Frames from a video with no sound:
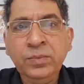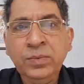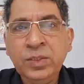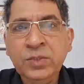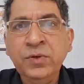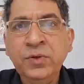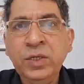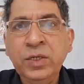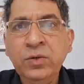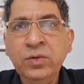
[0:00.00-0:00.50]

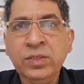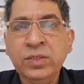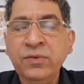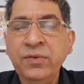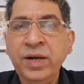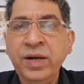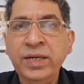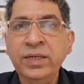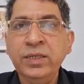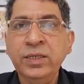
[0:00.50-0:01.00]
this video is
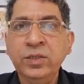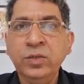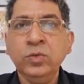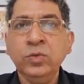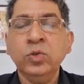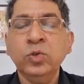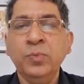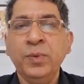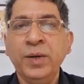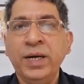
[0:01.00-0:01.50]
divided
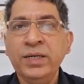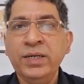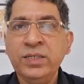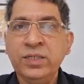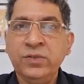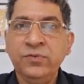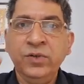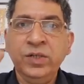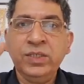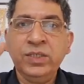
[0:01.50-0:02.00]
into two
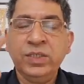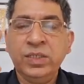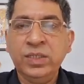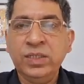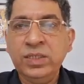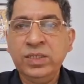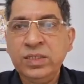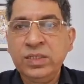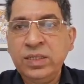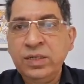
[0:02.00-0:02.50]
parts.
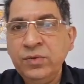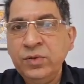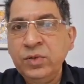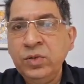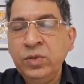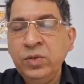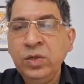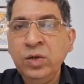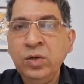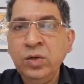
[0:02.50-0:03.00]
First is that
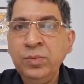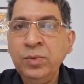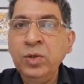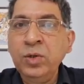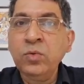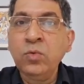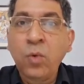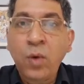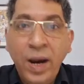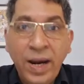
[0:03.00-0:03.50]
we're going to talk
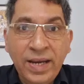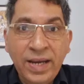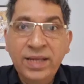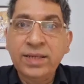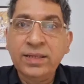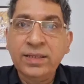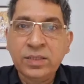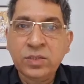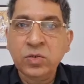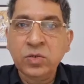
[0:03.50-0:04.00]
about
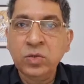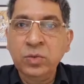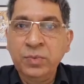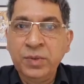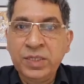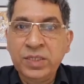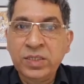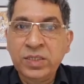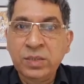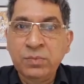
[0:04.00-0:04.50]
why this whole
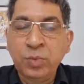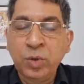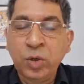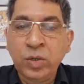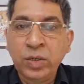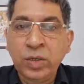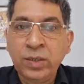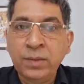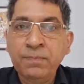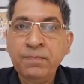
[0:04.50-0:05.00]
piece is
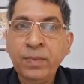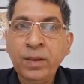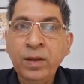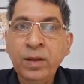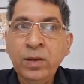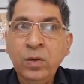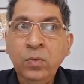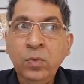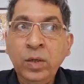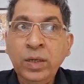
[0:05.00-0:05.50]
important.
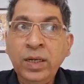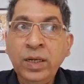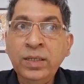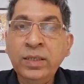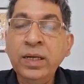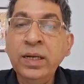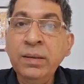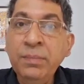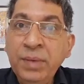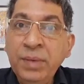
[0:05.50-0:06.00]
What
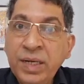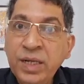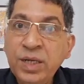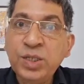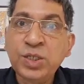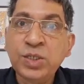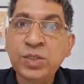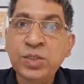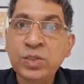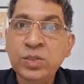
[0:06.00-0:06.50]
are the
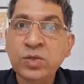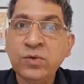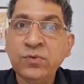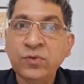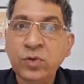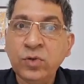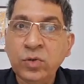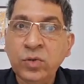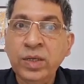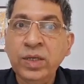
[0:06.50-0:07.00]
limitations
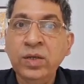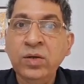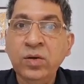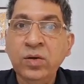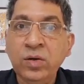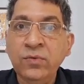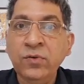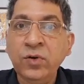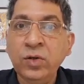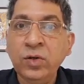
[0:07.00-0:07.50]
of growing
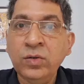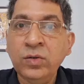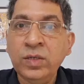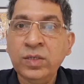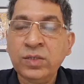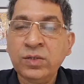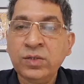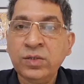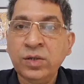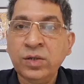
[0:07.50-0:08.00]
your
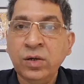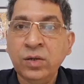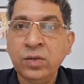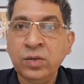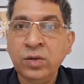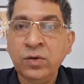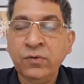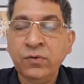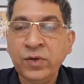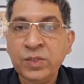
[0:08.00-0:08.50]
followers
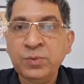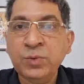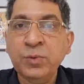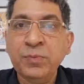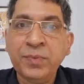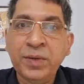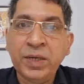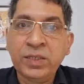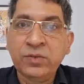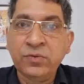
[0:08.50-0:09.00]
on your
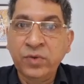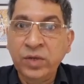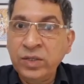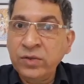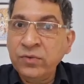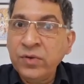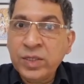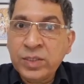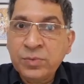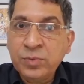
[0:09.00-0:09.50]
Facebook page
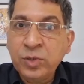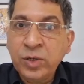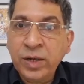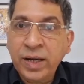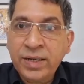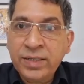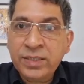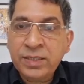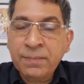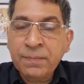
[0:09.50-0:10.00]
with Facebook
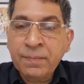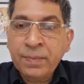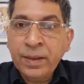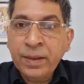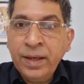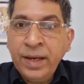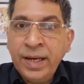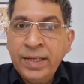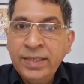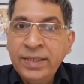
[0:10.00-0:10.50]
ads?
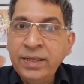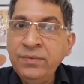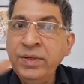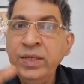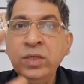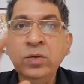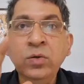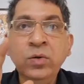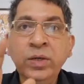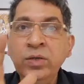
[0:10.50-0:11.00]
And then
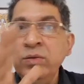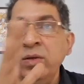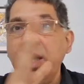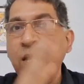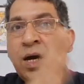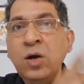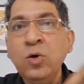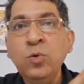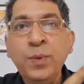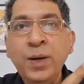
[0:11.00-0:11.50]
we'll go into
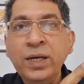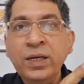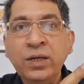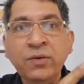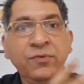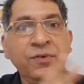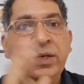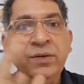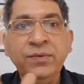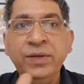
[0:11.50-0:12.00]
the how
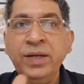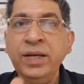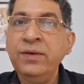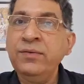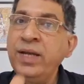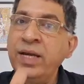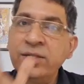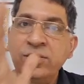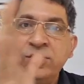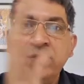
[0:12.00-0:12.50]
part of it, where
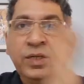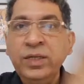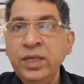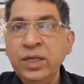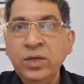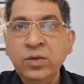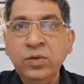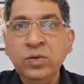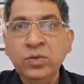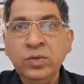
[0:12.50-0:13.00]
I will actually
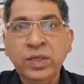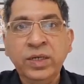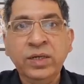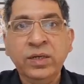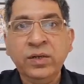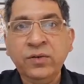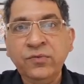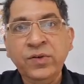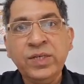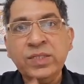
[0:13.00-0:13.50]
take you to
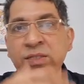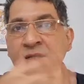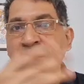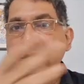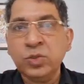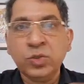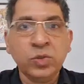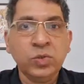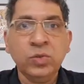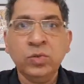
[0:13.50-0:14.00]
the interface
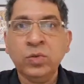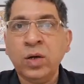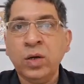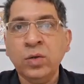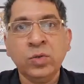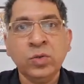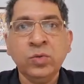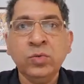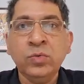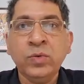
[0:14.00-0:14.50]
and show you
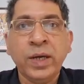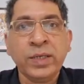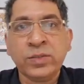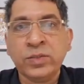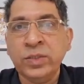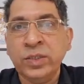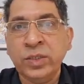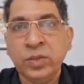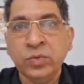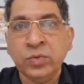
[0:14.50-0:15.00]
how to
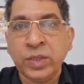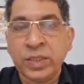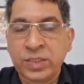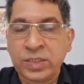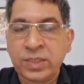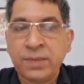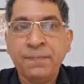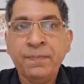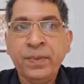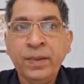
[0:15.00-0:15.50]
actually do
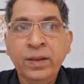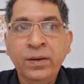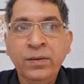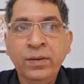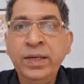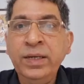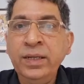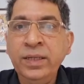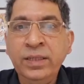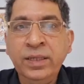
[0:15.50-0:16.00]
this,
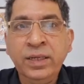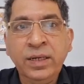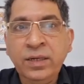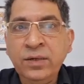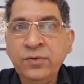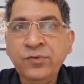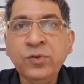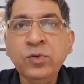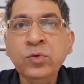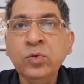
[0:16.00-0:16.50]
right? And there
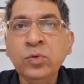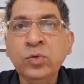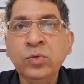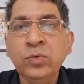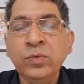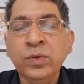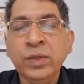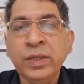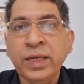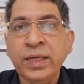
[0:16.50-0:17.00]
are a
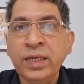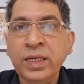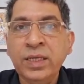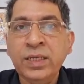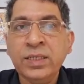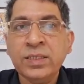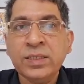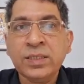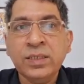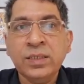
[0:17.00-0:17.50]
few
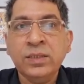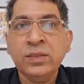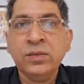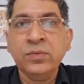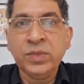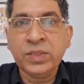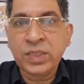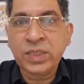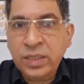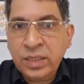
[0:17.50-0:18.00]
techniques
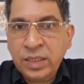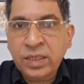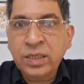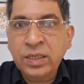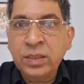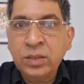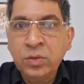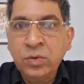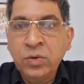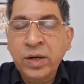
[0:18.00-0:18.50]
which are
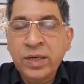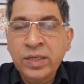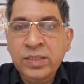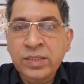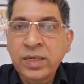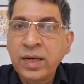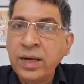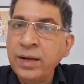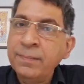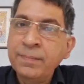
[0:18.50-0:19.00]
critical to
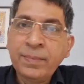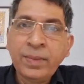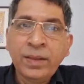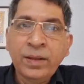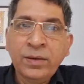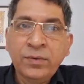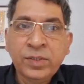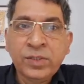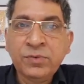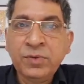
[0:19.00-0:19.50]
understand,
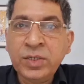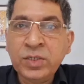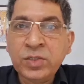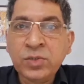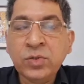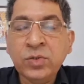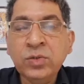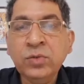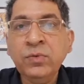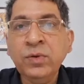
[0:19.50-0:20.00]
which we'll
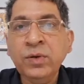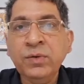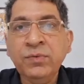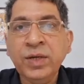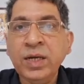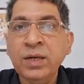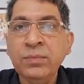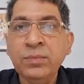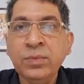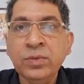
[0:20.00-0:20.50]
show you when
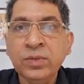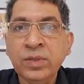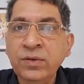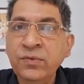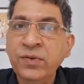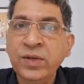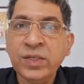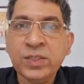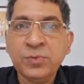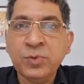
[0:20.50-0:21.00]
we come to
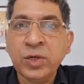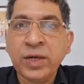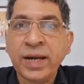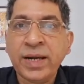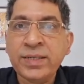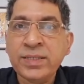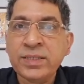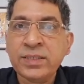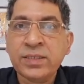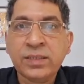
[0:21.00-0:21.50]
the Facebook
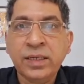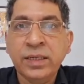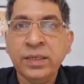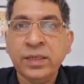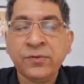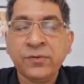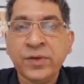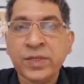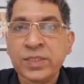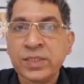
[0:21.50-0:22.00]
ads
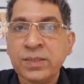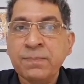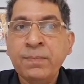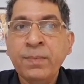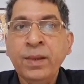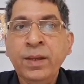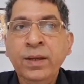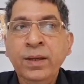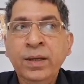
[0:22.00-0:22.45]
interface.